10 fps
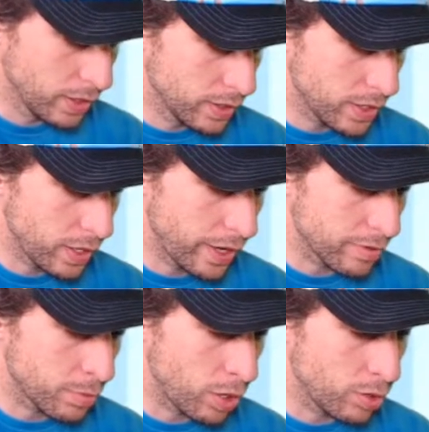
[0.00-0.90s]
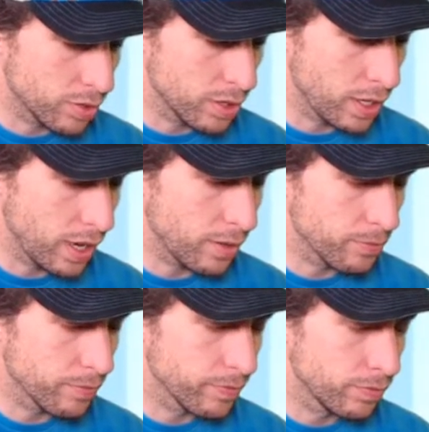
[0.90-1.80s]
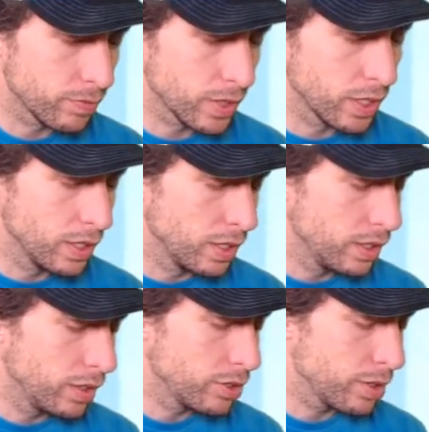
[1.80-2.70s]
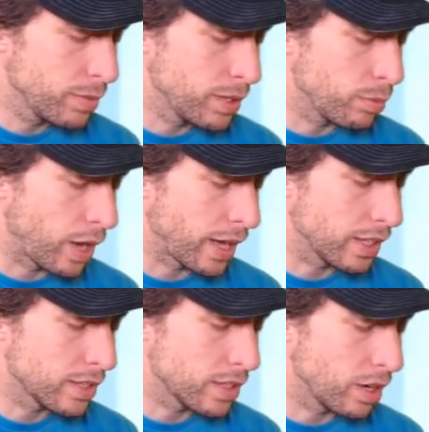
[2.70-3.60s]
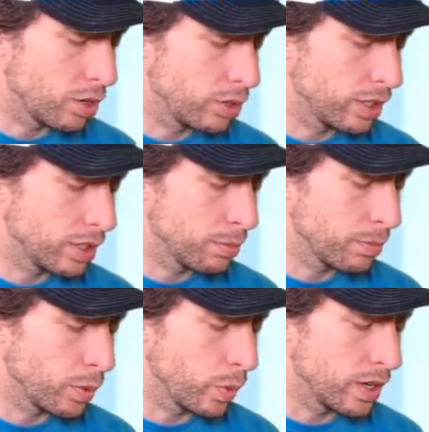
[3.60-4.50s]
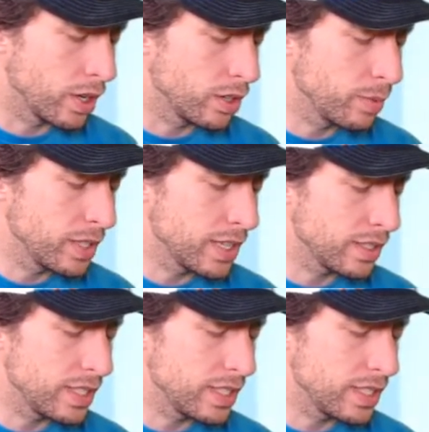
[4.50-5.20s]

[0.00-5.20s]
See how I have some holes in there? Those could be the brackets that hold in the, the window. It depends how